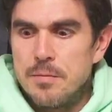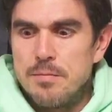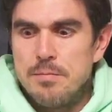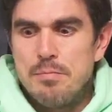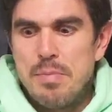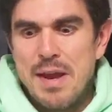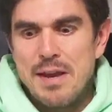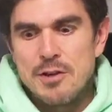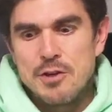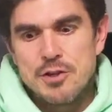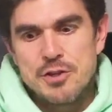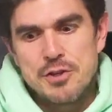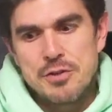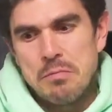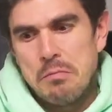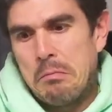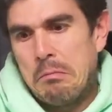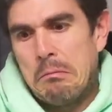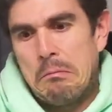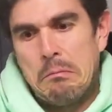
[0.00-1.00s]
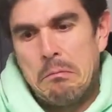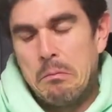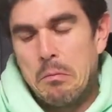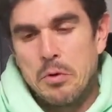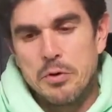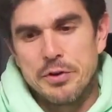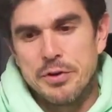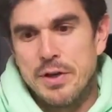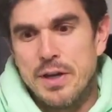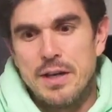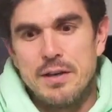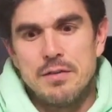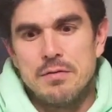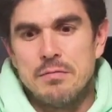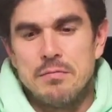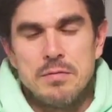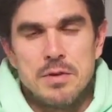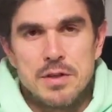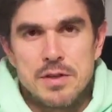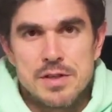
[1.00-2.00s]
Bench, what do you need?
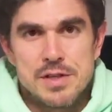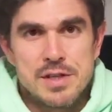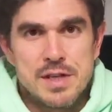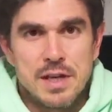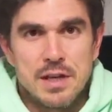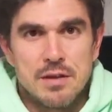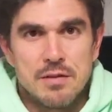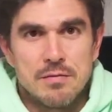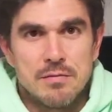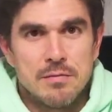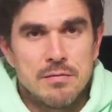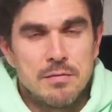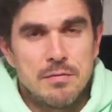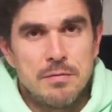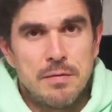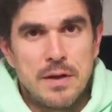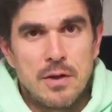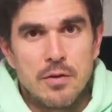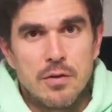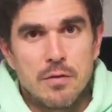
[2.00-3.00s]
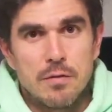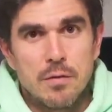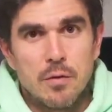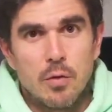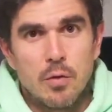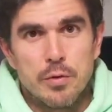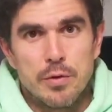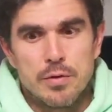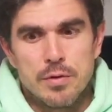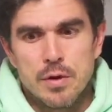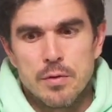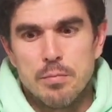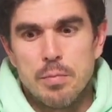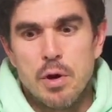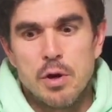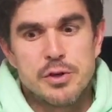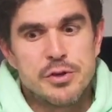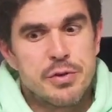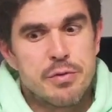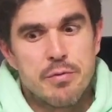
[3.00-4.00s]
You just stick your feet on the floor and
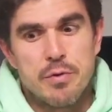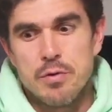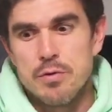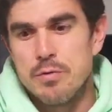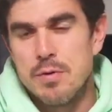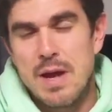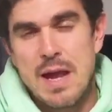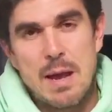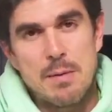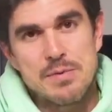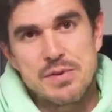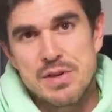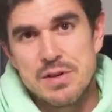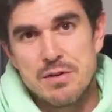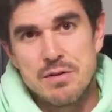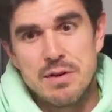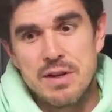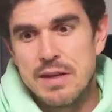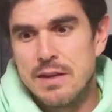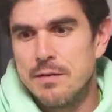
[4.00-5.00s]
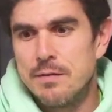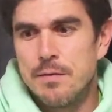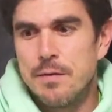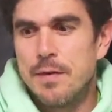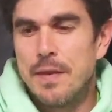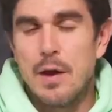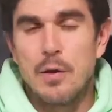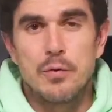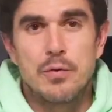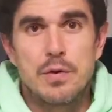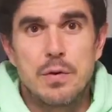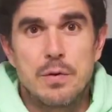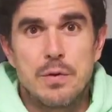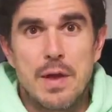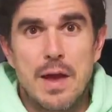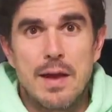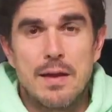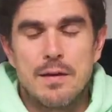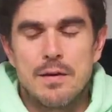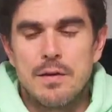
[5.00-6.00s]
push through. Absolutely, they'll do
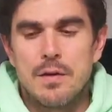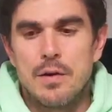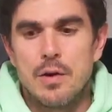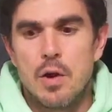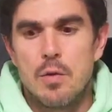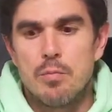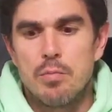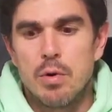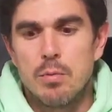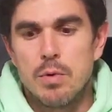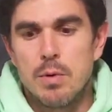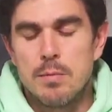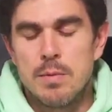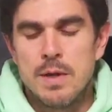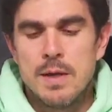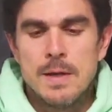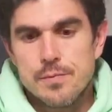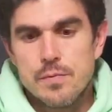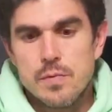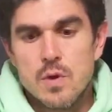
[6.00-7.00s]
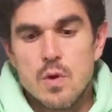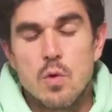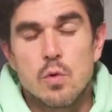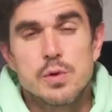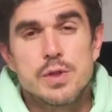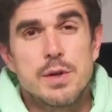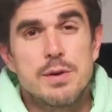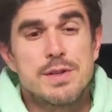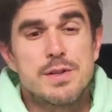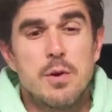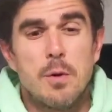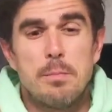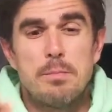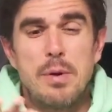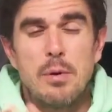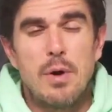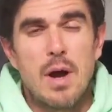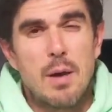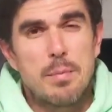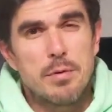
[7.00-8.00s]
that, no problem. Also, it's not
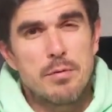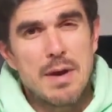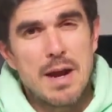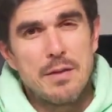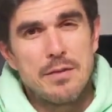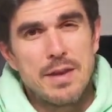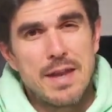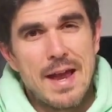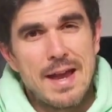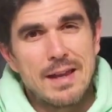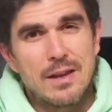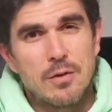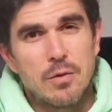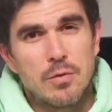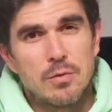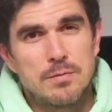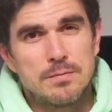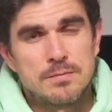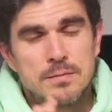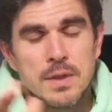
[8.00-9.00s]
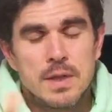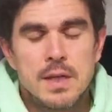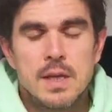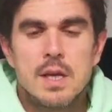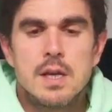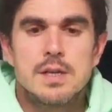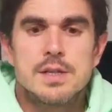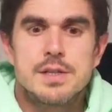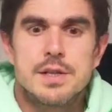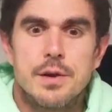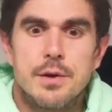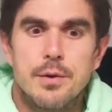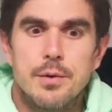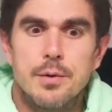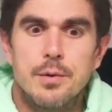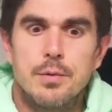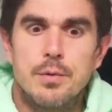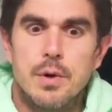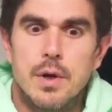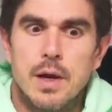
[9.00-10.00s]
built up around the ankle,
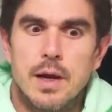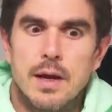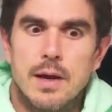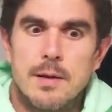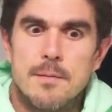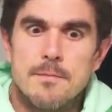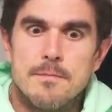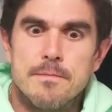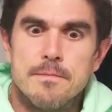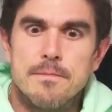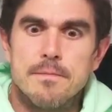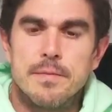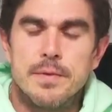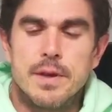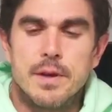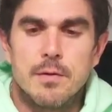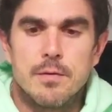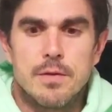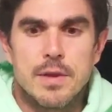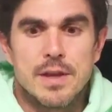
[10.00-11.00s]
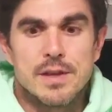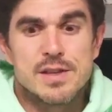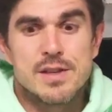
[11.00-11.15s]
so there's